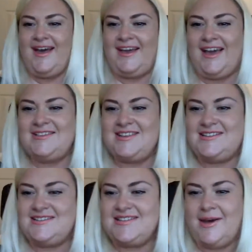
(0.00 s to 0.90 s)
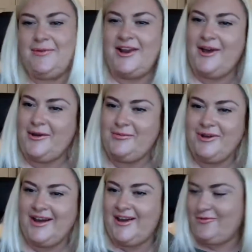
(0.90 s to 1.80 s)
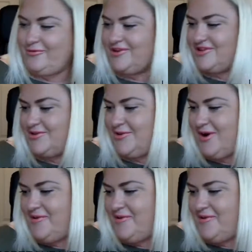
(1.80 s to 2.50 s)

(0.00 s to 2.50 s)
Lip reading: Kay says it's coming home for sure.